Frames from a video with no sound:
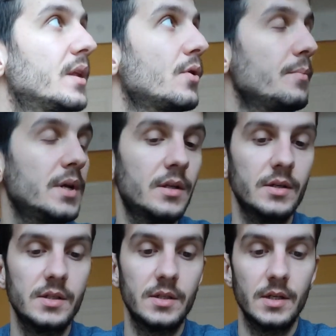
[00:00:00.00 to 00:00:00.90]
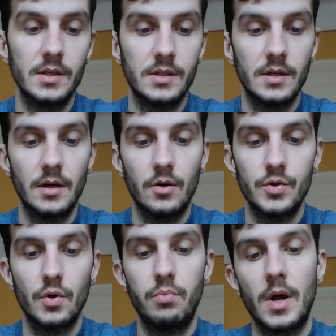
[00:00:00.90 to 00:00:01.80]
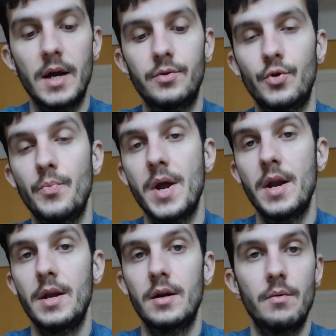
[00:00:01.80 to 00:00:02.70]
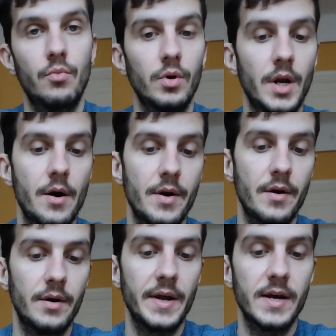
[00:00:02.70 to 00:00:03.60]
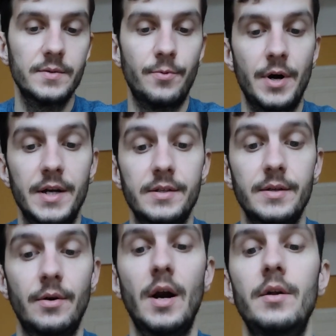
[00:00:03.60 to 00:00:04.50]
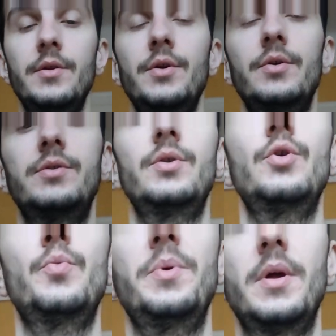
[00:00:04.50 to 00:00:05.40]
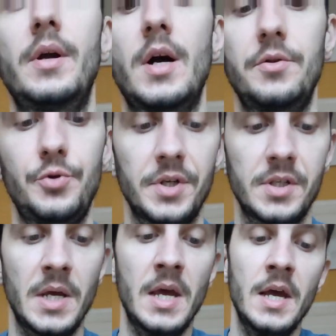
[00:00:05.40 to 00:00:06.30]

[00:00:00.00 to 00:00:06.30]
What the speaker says: remittances also apply to Romanian and Bulgarian diasporas or other Eastern European countries.